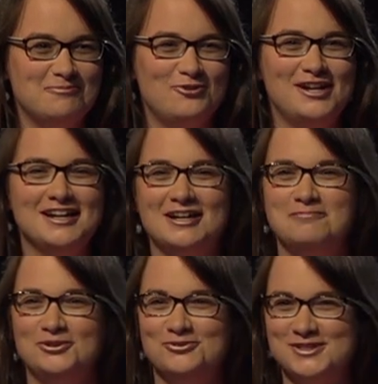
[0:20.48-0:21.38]
I'm really
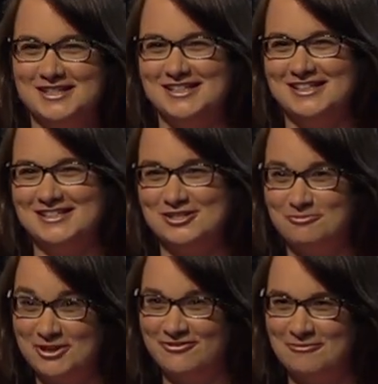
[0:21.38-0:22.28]
happy to see
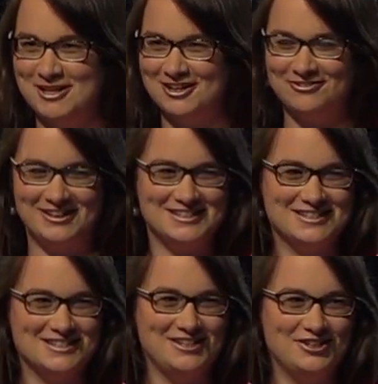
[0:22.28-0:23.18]
so many familiar
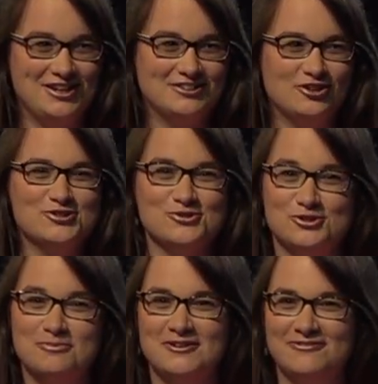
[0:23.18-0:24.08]
faces here and also
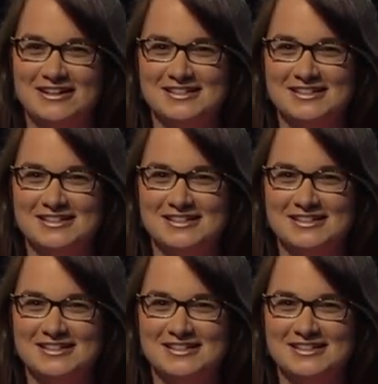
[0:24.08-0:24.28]
so many